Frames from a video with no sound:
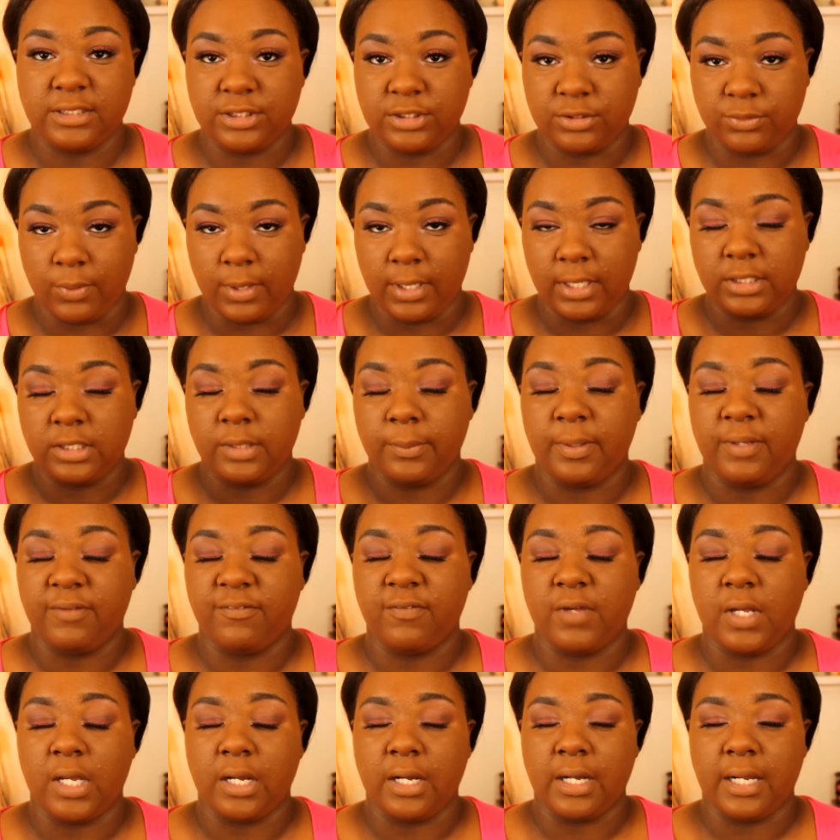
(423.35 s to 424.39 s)
I just want it to be
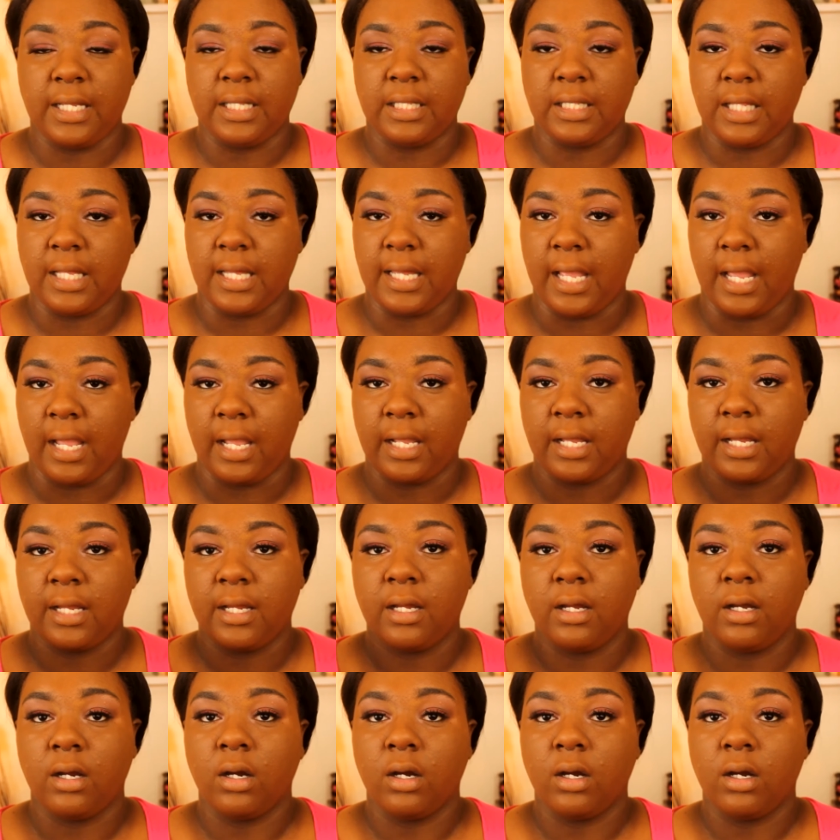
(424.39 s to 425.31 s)
very like